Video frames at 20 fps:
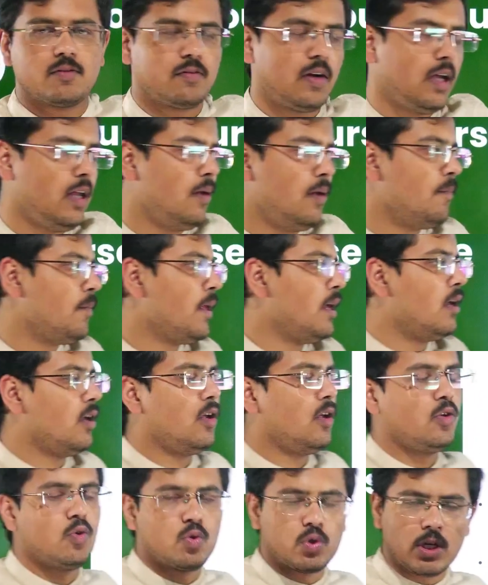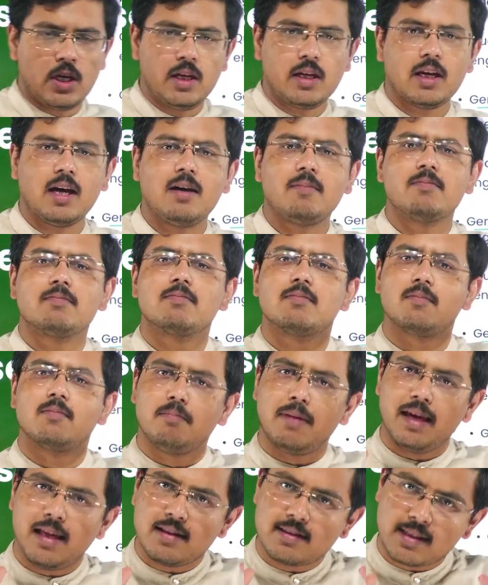Fine, usually kya?
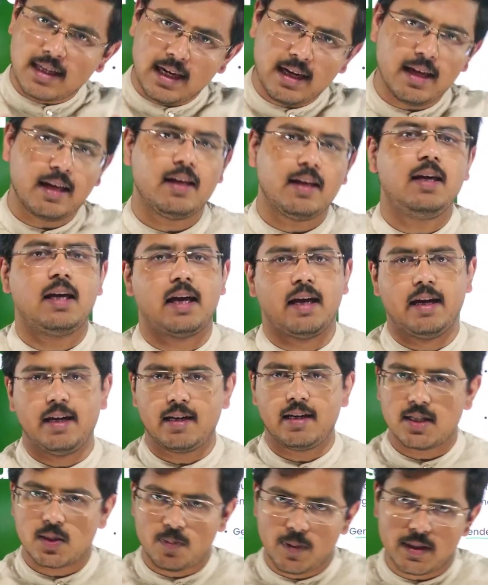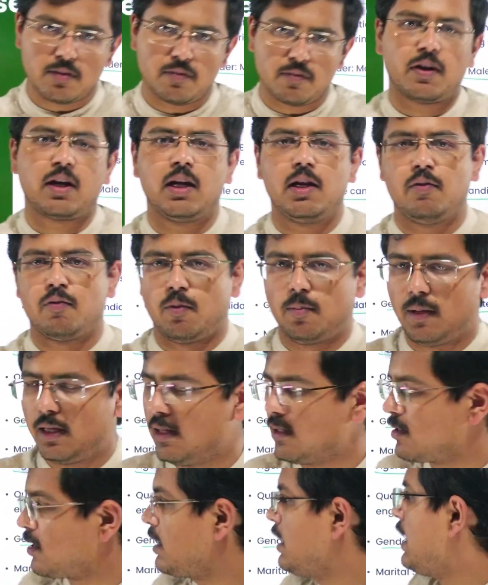Males ke liye hi hai. It is specifically for
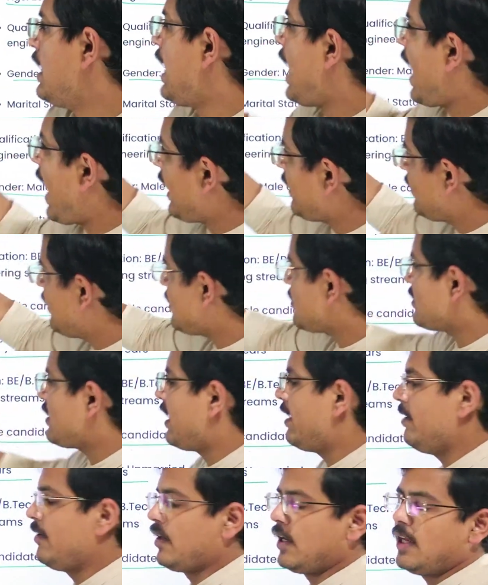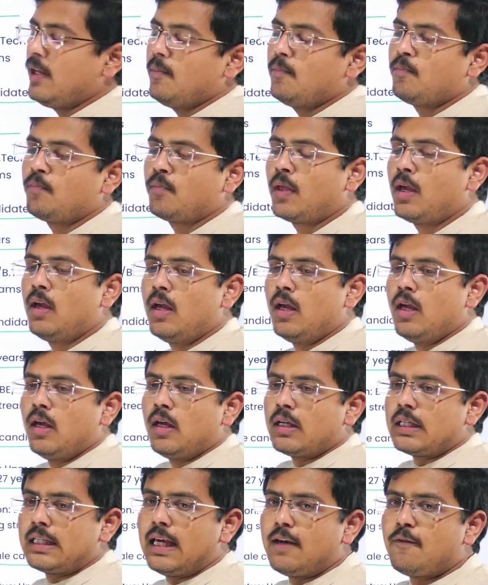males. And this entry
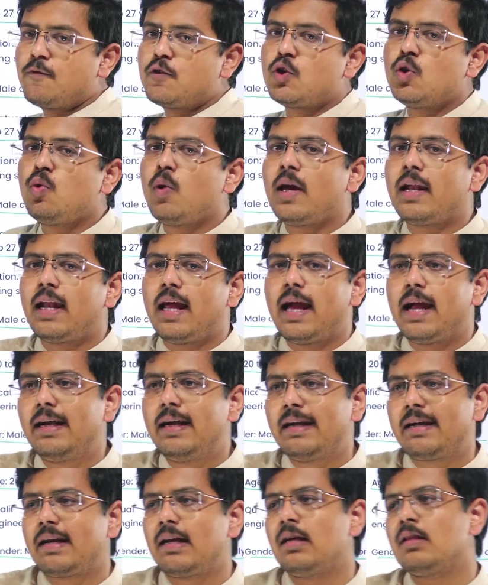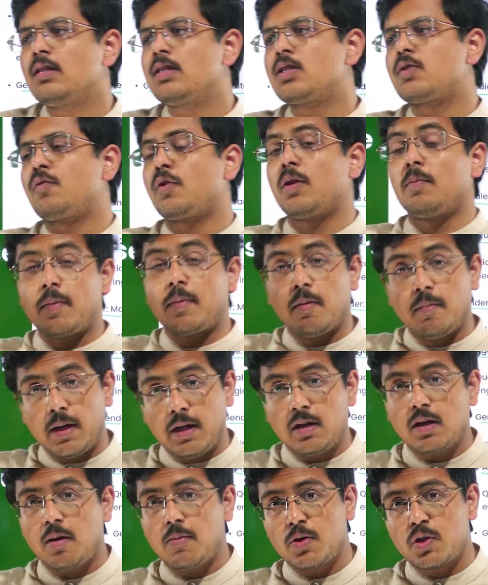gives you an entrance for the
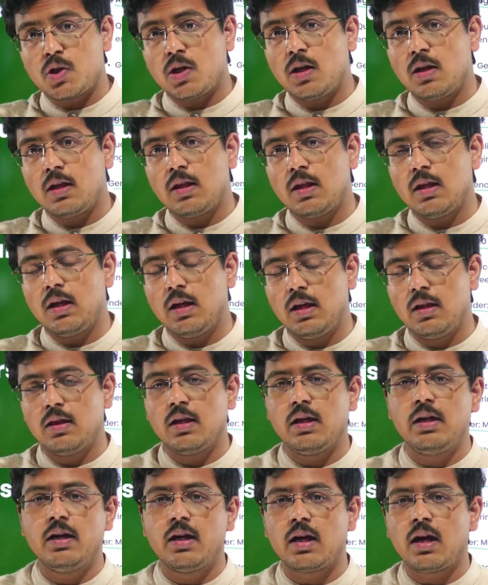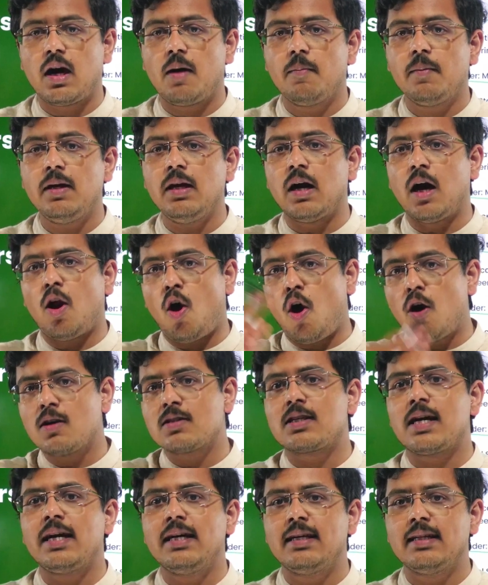permanent commission in the Indian Army.
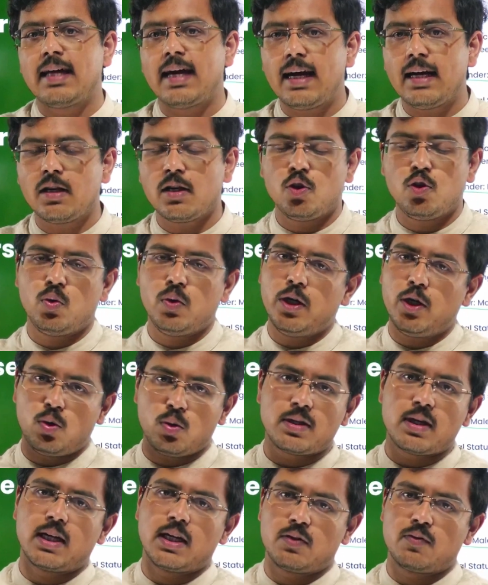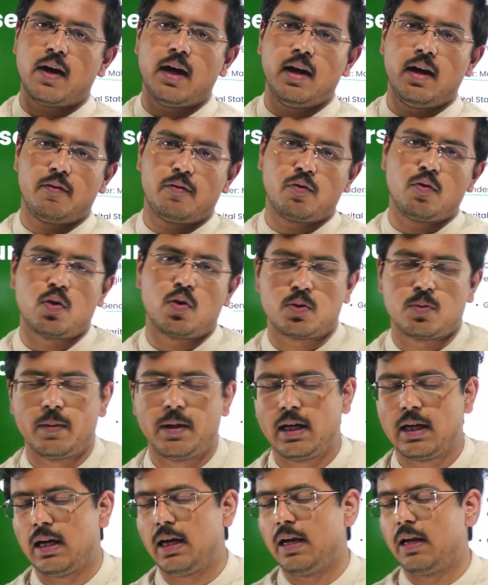Alongside that, you need to satisfy, of course,
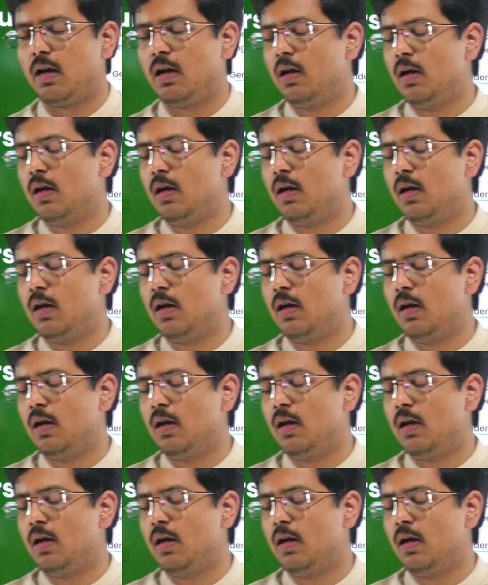medical and